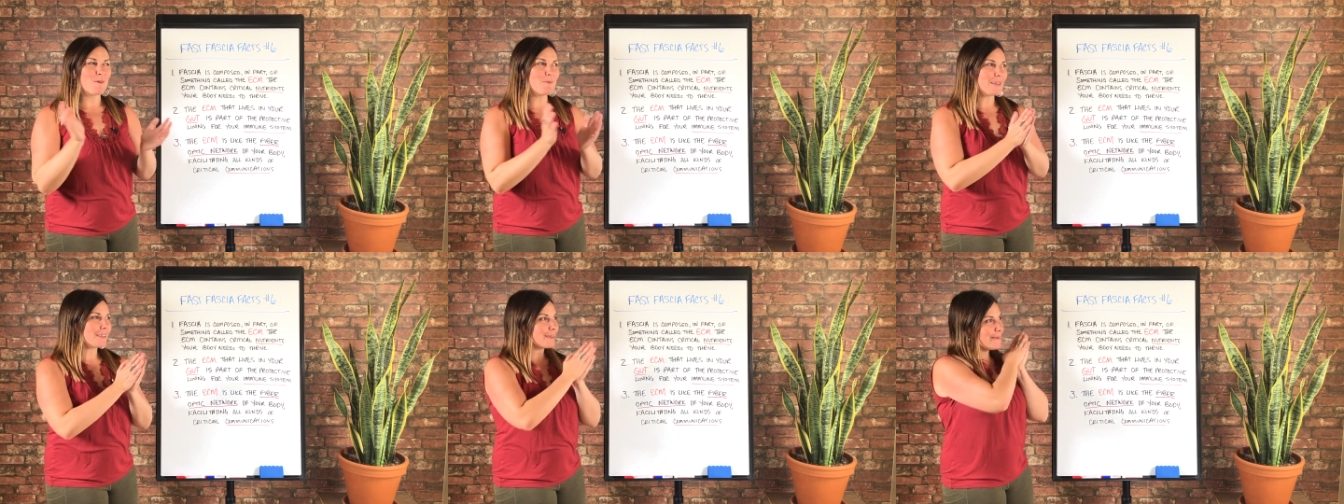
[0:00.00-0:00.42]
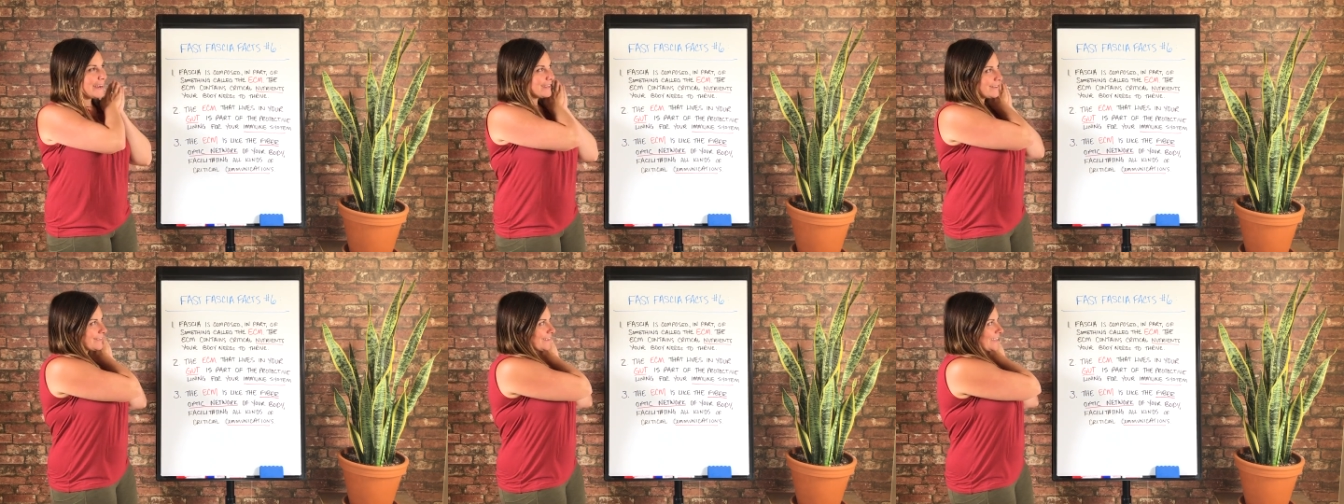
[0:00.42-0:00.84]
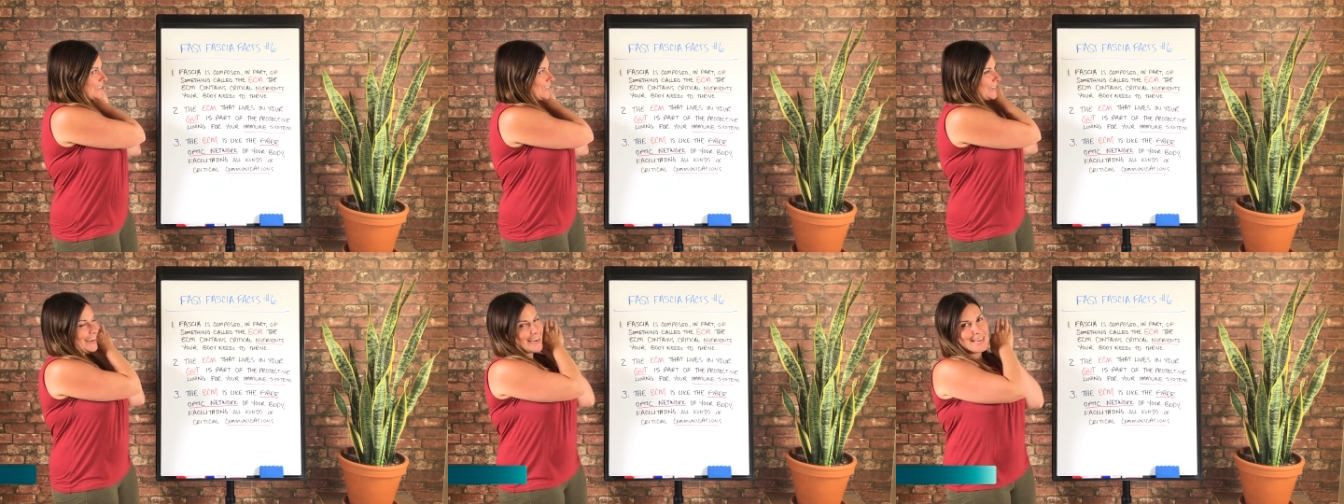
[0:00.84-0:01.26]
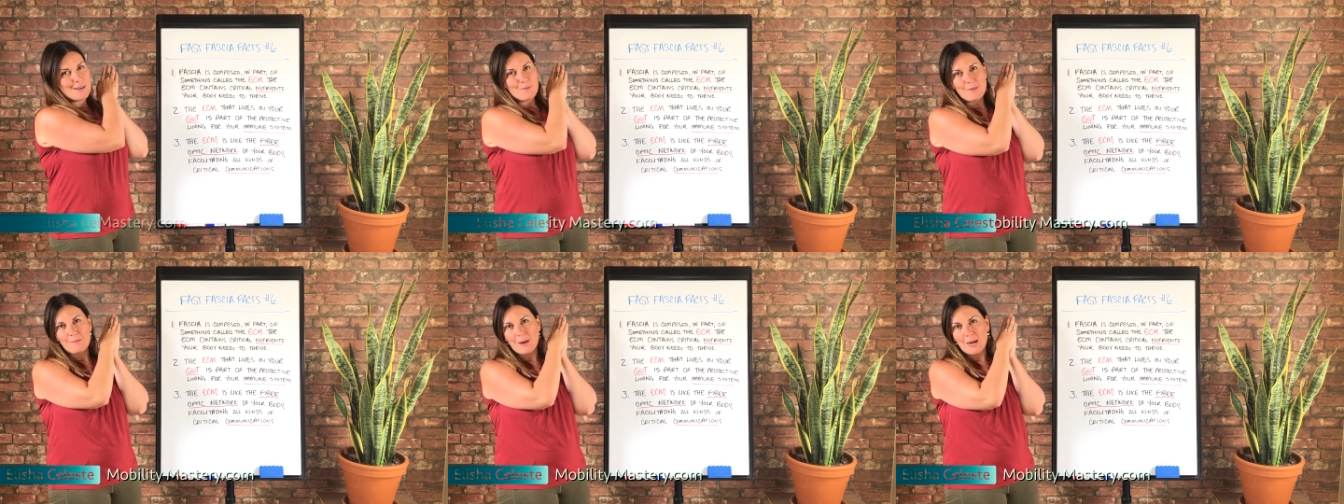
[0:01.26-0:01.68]
Mobility Mastery,
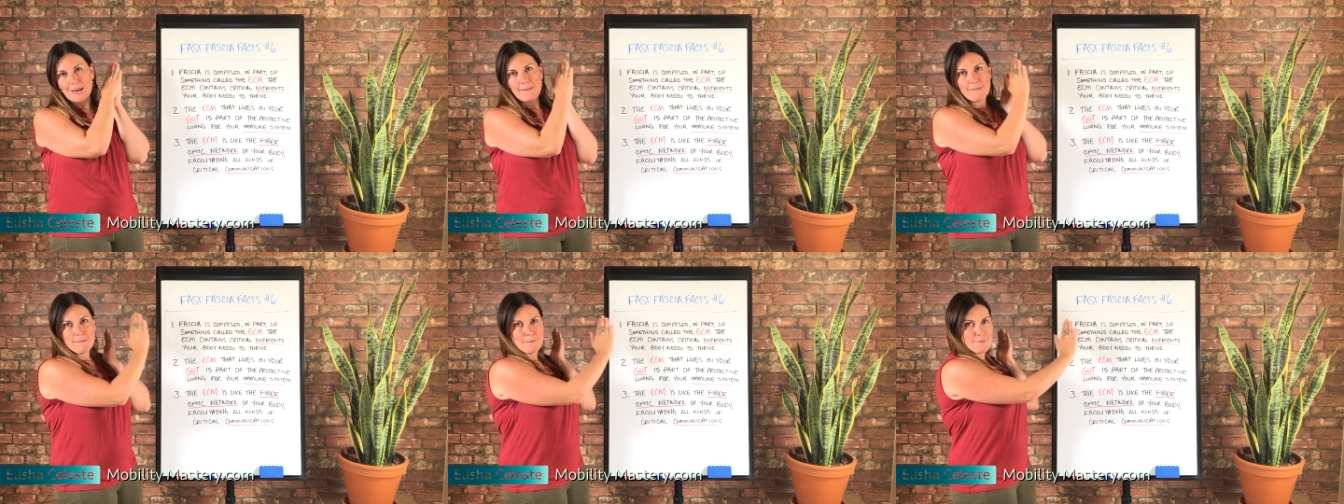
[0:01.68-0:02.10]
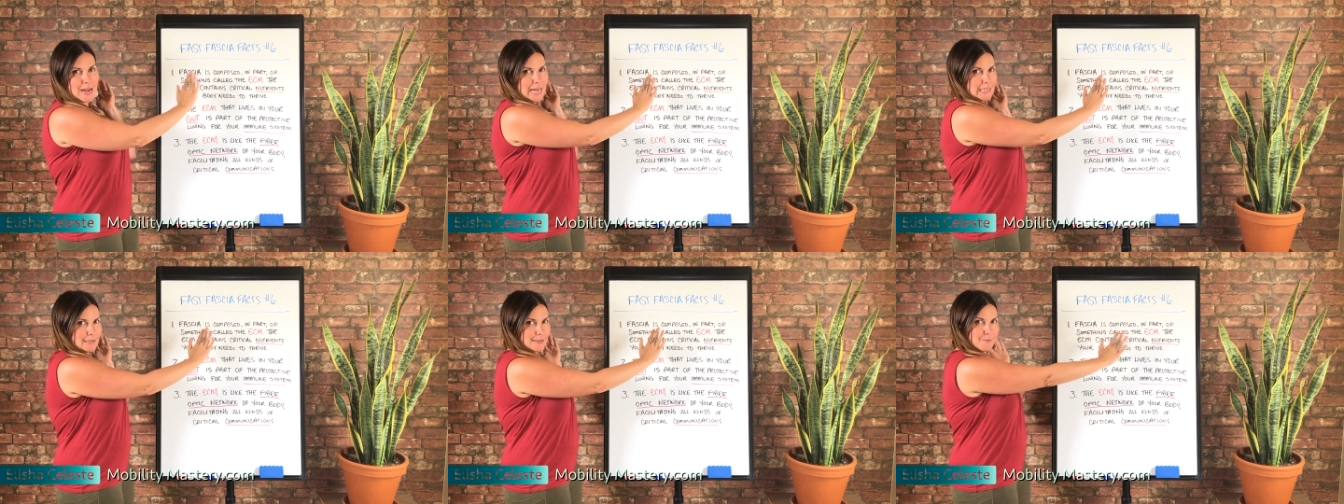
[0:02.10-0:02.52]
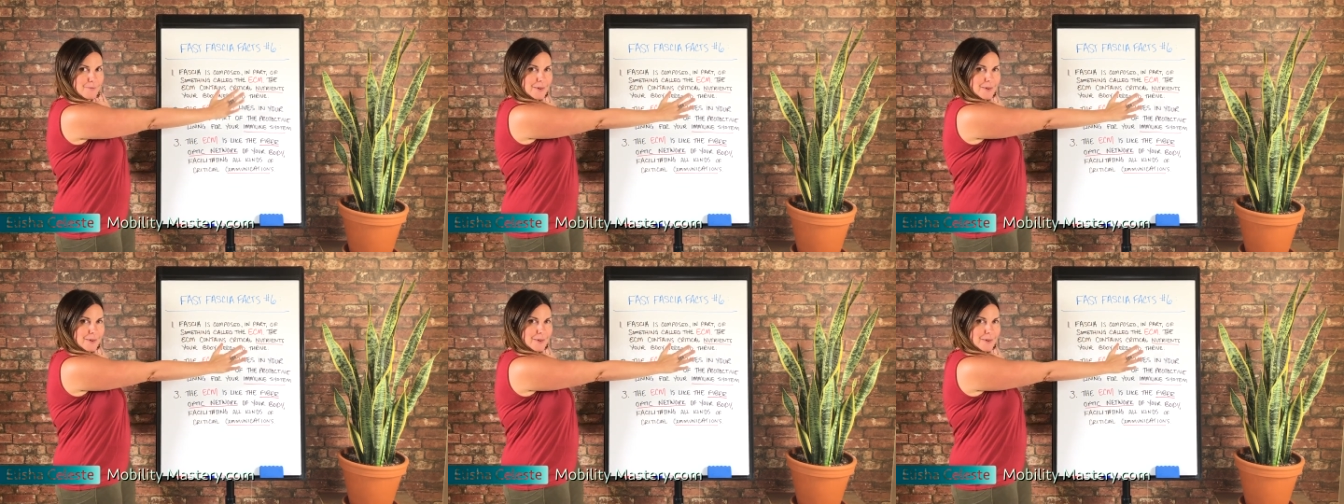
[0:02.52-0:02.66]
and we've got Fast